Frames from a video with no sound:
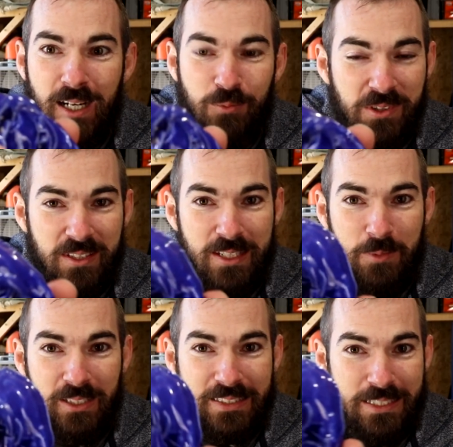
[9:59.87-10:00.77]
with the
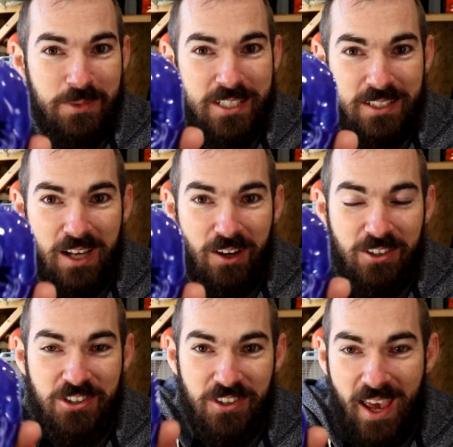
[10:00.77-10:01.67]
limited
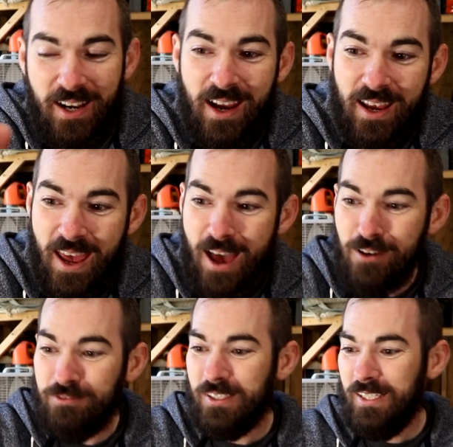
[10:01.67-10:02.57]
knowledge that I
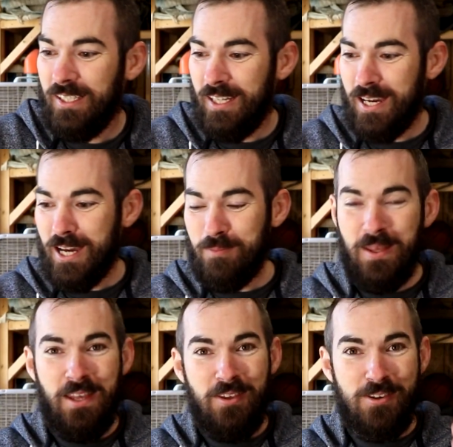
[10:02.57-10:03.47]
have?
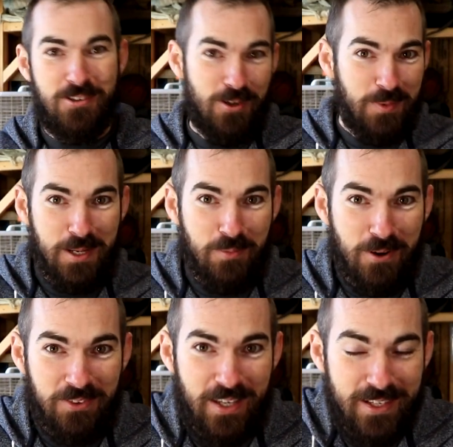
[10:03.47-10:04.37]
There's so many
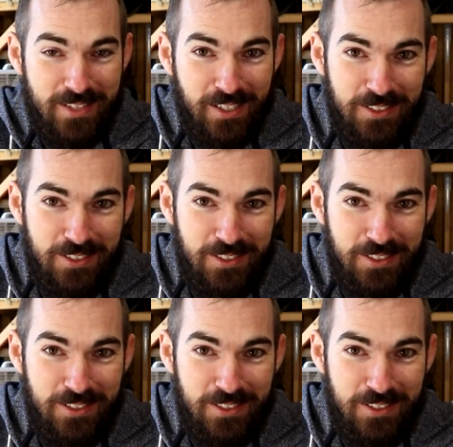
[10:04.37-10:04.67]
more things I